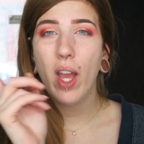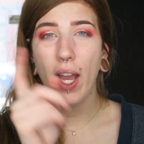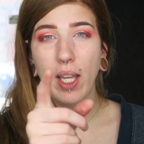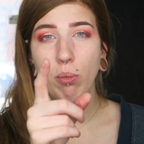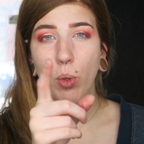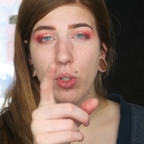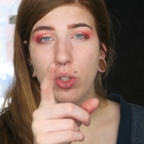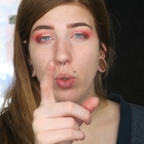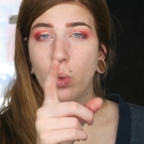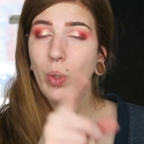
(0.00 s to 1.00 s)
I am going
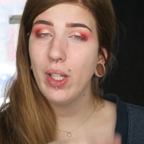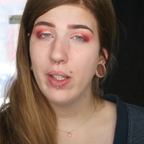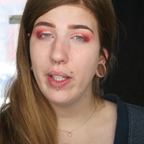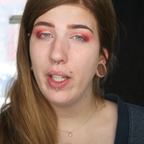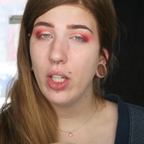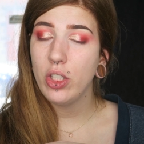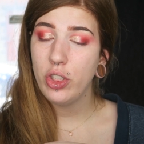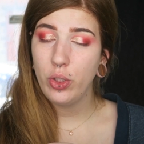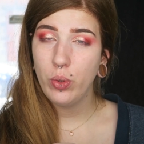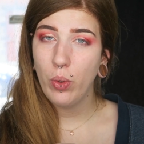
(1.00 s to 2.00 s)
to quickly
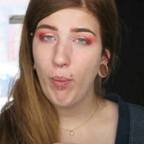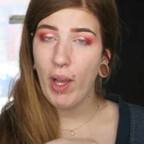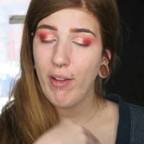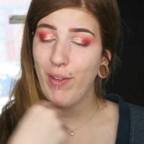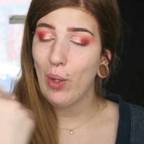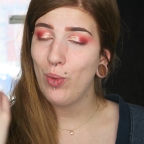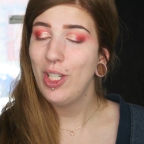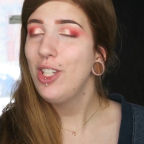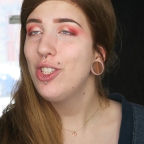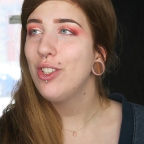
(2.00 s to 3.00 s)
do my
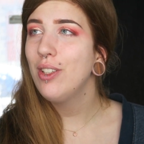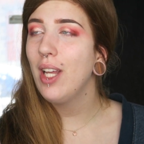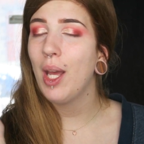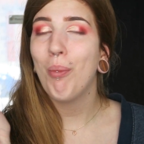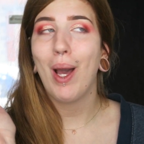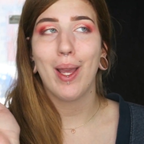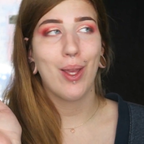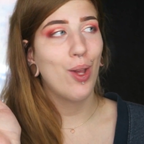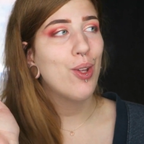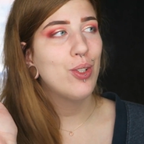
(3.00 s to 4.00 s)
foundation and my
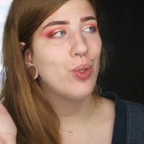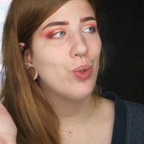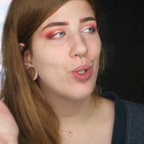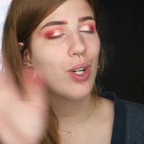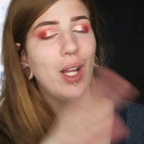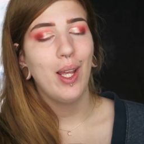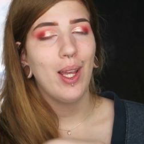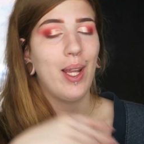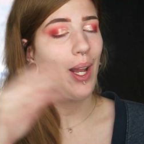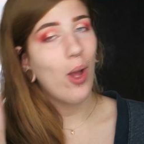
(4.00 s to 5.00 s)
contour
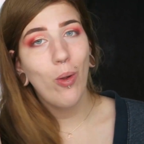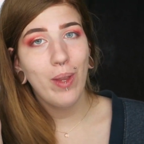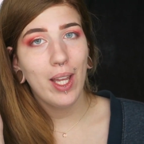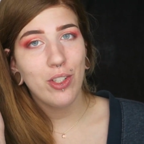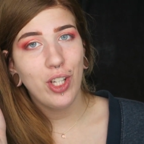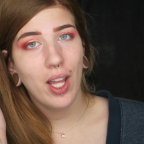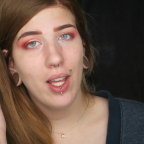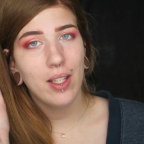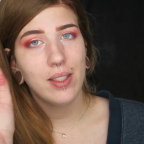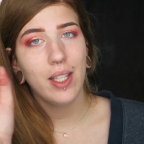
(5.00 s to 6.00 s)
and all that
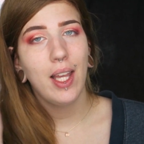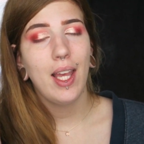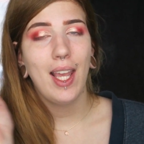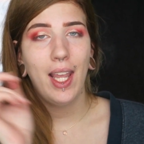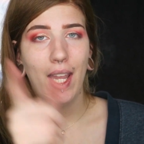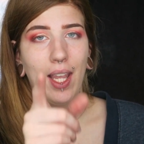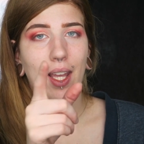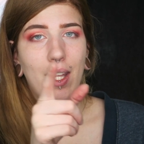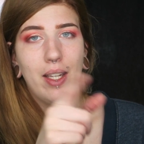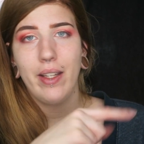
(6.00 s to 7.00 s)
jazz,
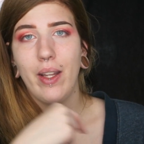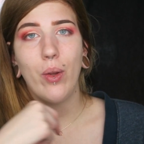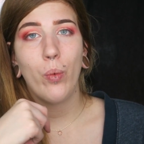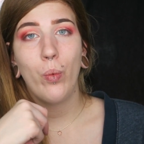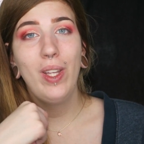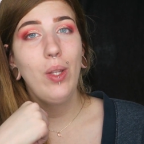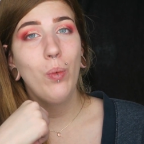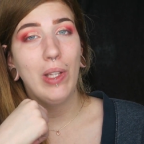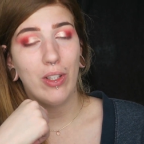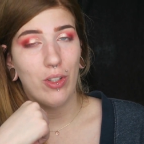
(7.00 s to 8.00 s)
and we
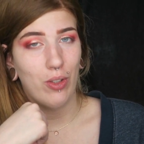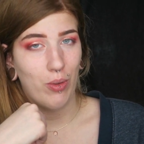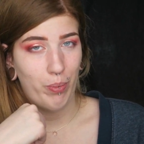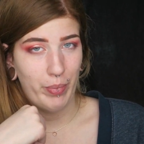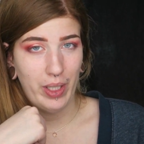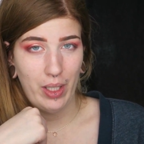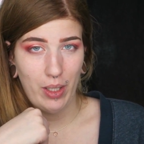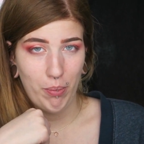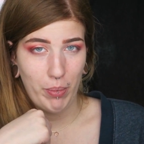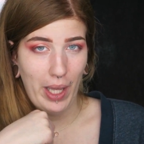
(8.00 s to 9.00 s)
will
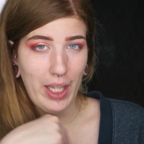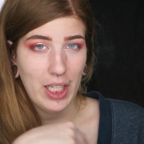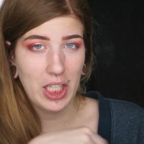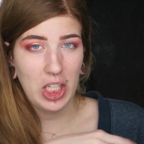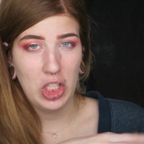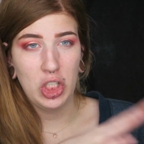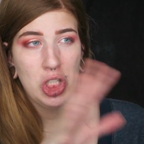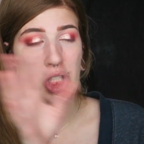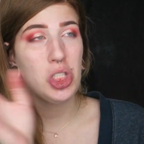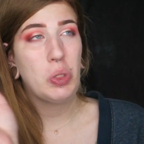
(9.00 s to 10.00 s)
be back in
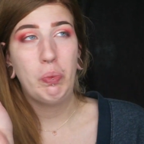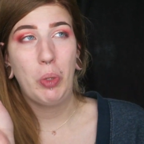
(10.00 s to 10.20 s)
just a